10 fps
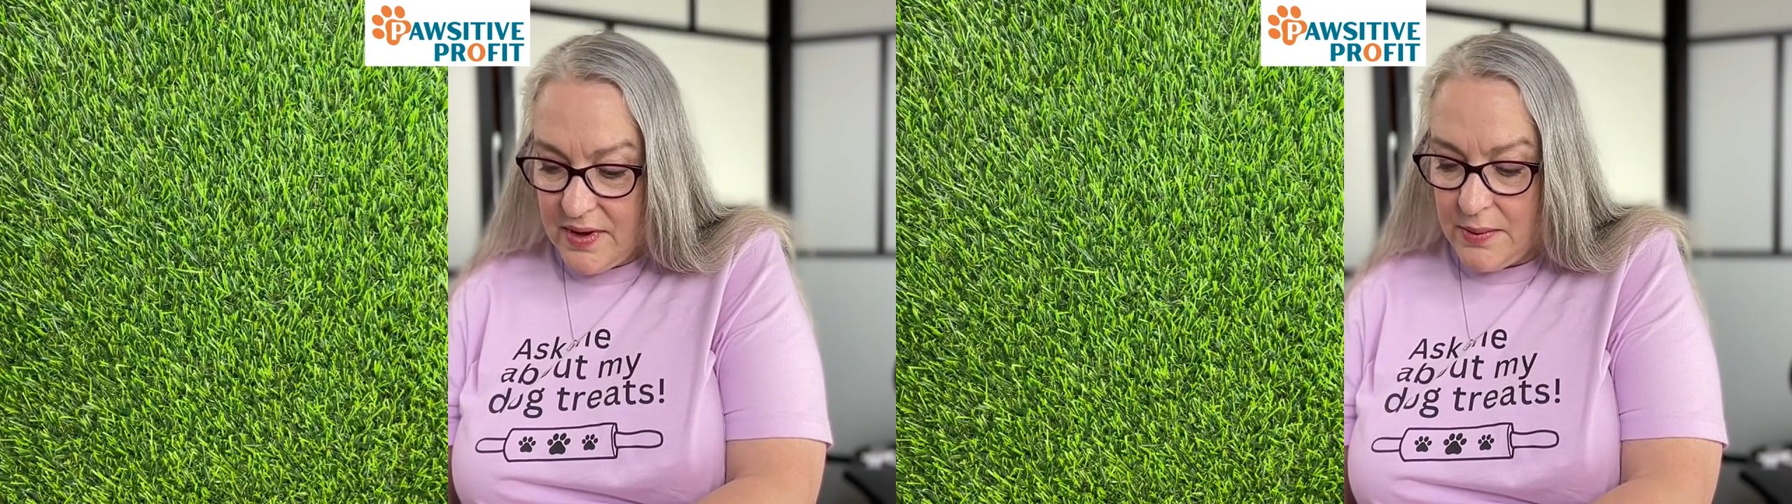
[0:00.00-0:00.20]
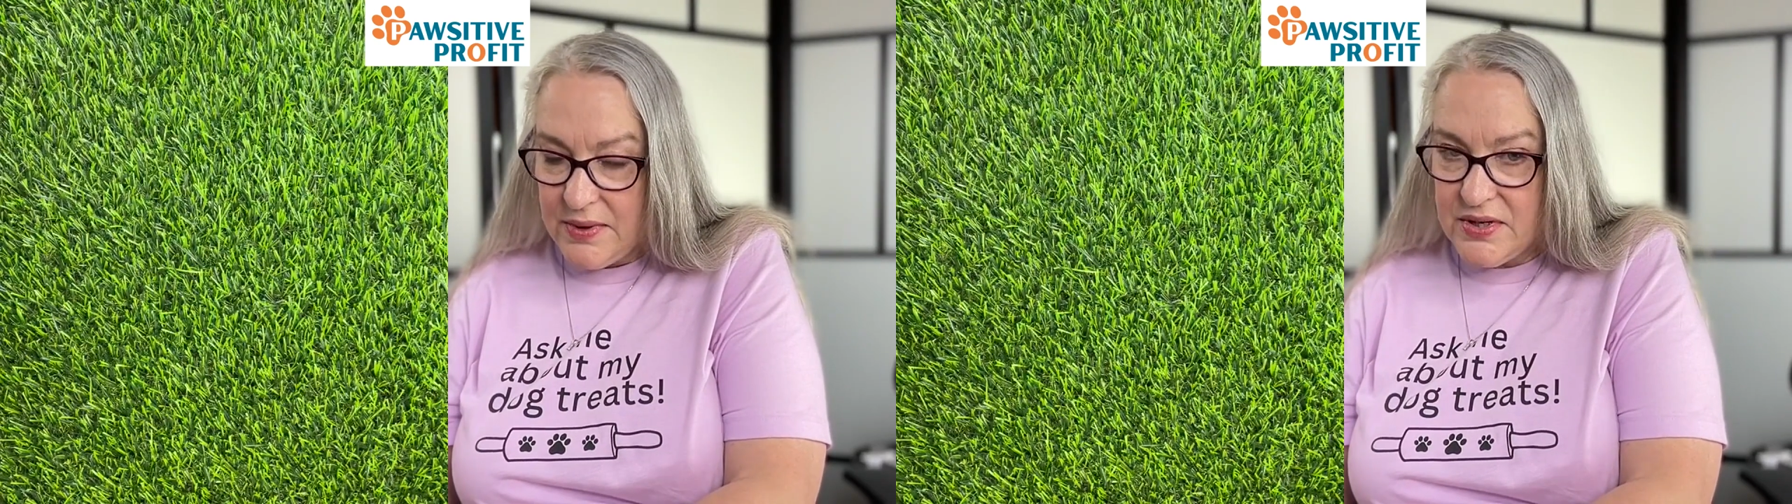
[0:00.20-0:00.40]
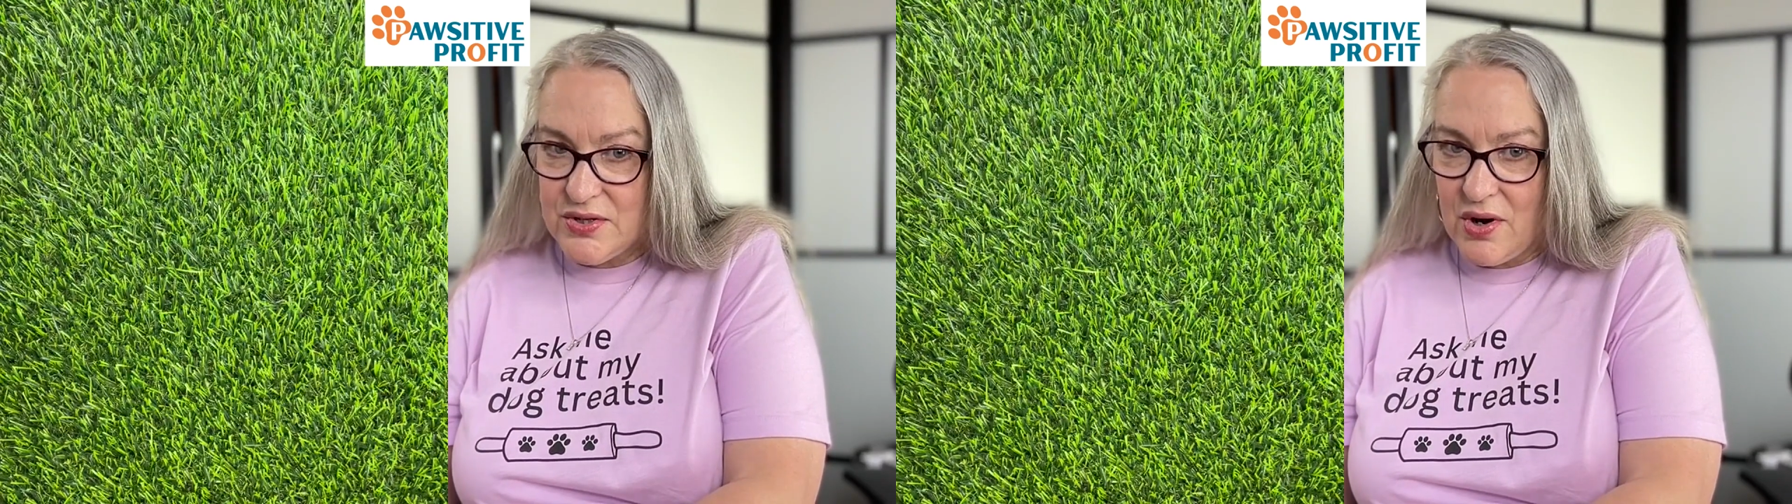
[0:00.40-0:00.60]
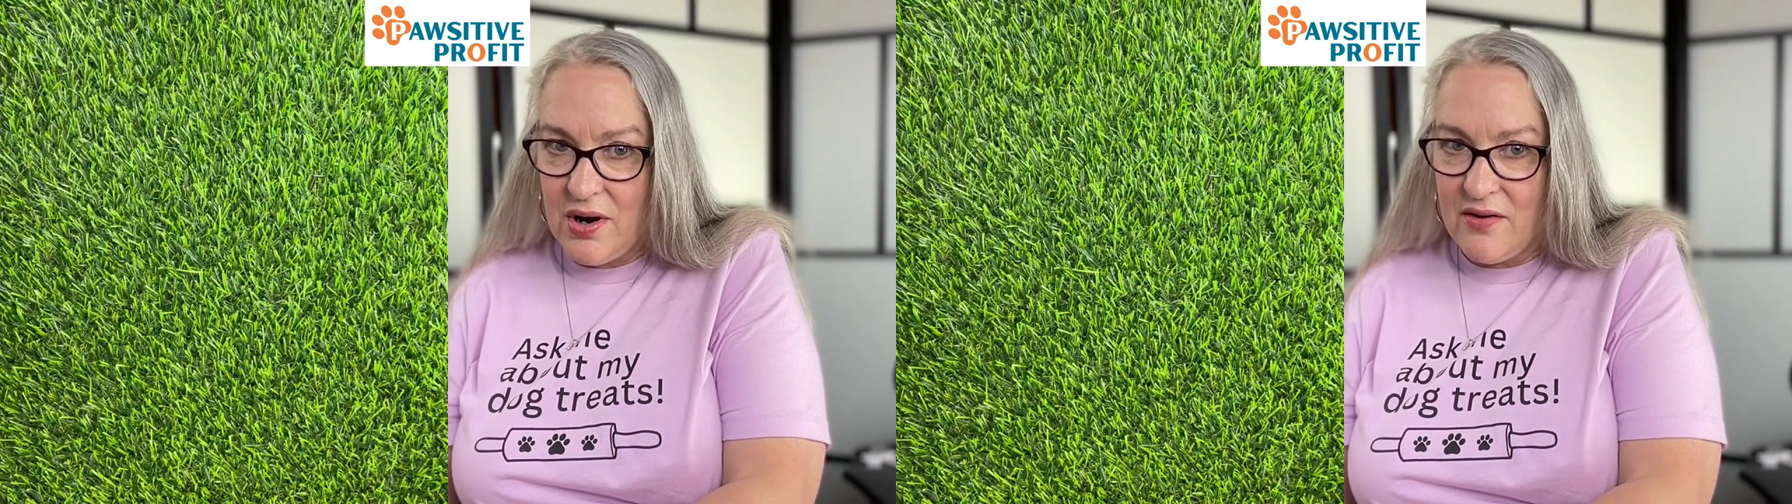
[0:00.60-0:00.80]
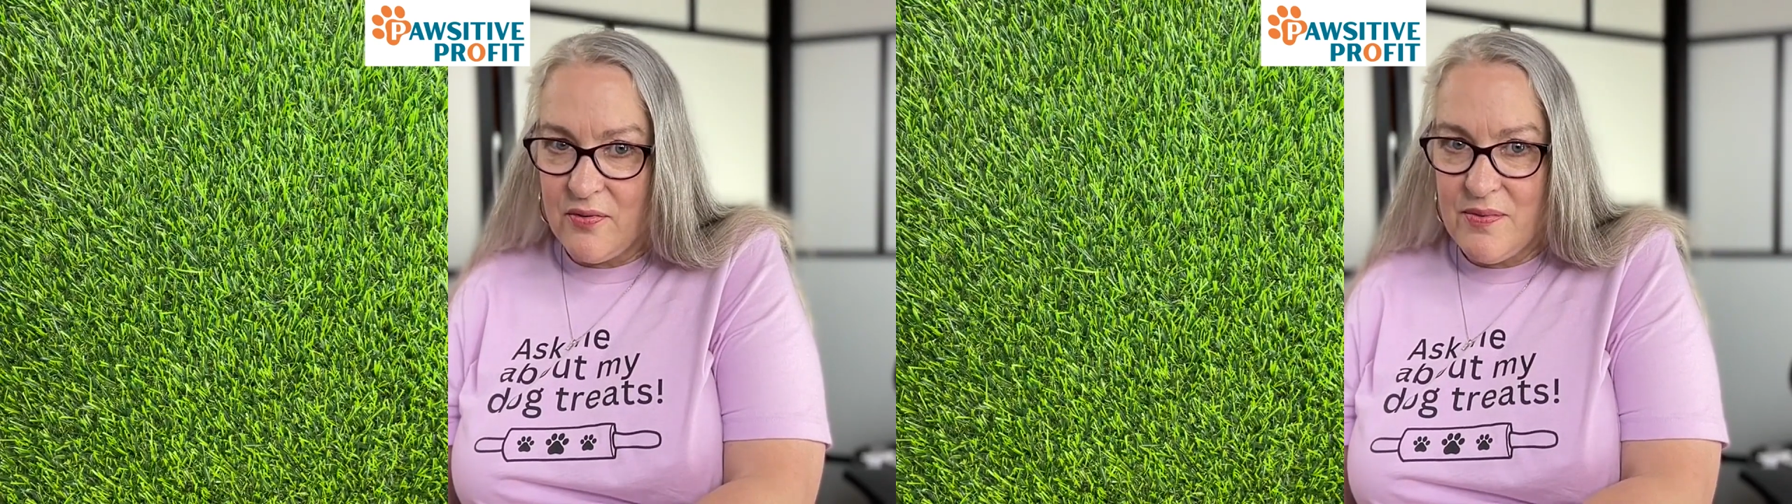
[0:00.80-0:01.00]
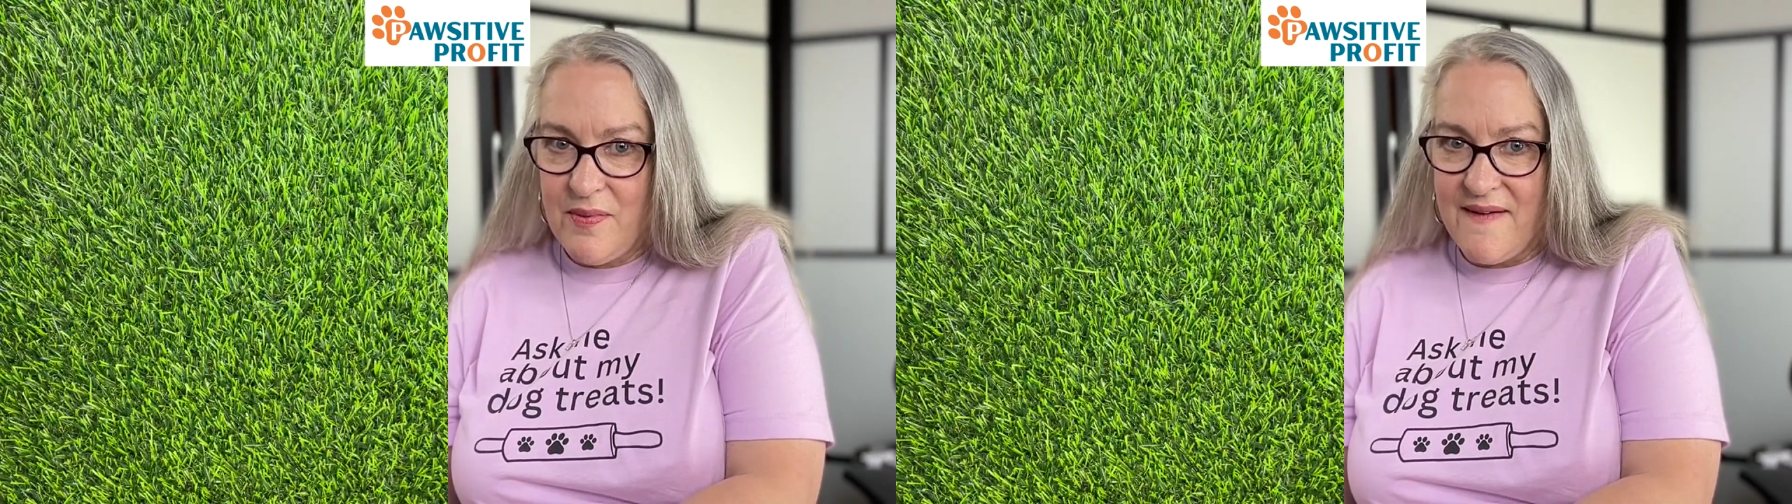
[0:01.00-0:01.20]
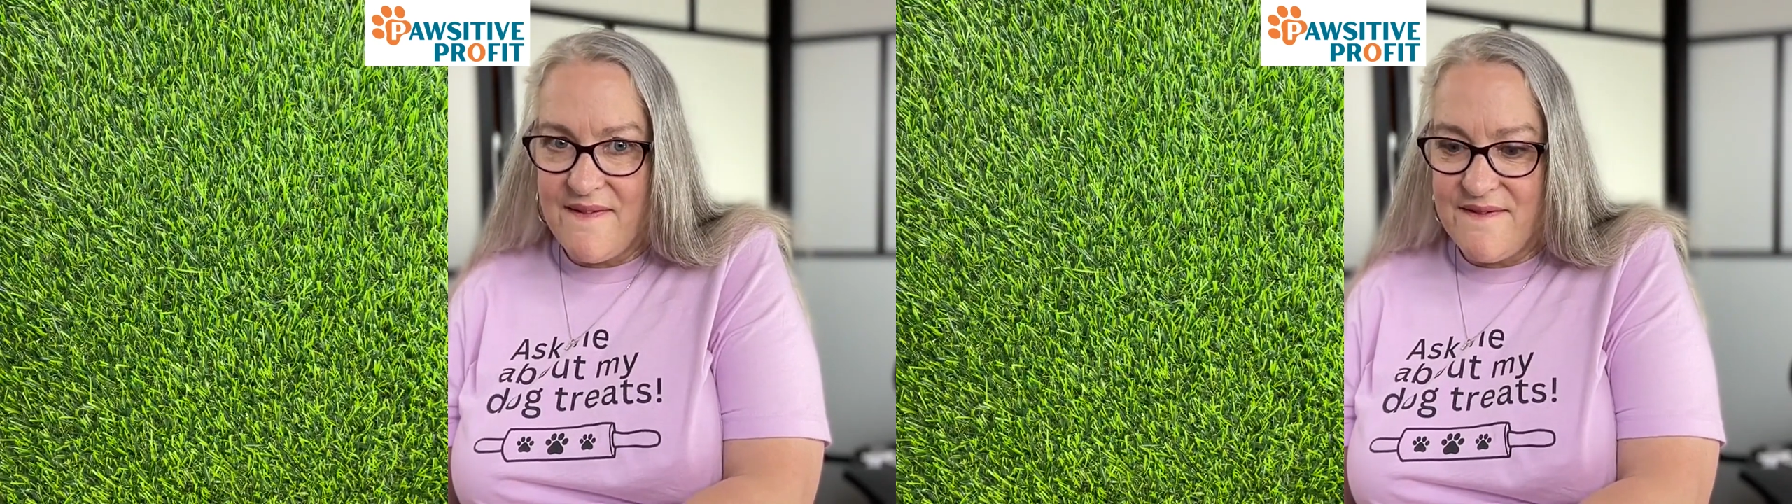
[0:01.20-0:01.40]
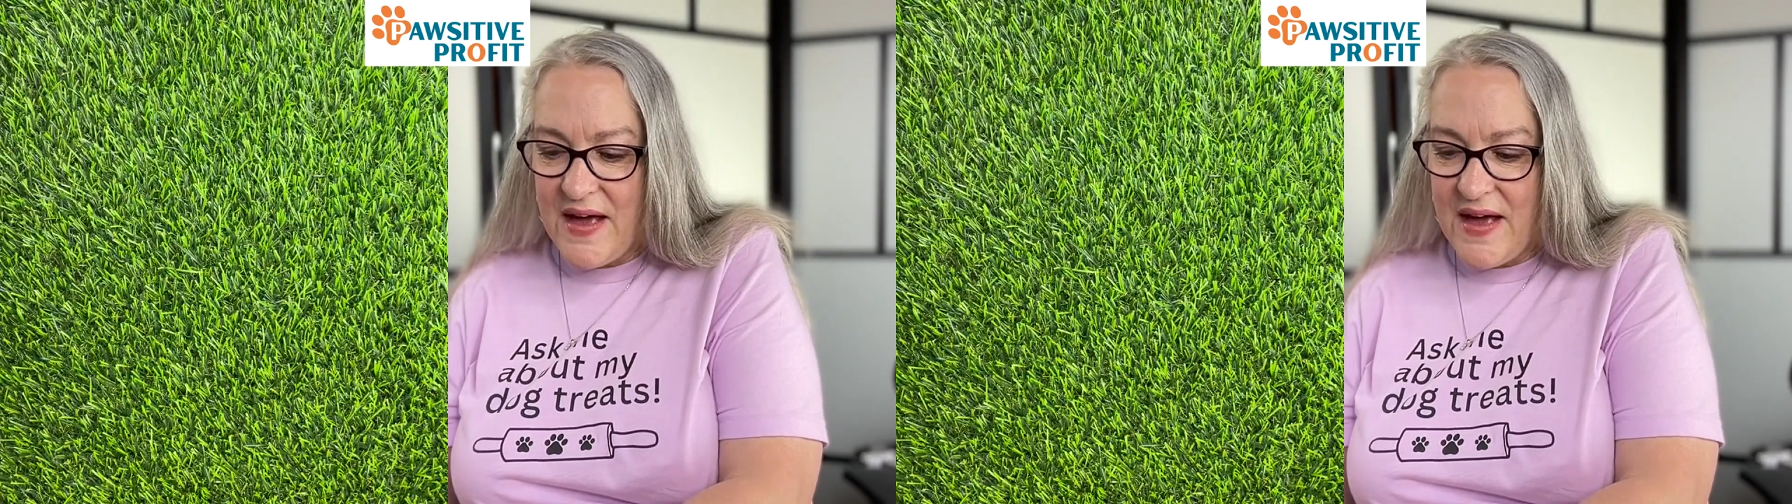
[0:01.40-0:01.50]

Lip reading: I'm going to start off with my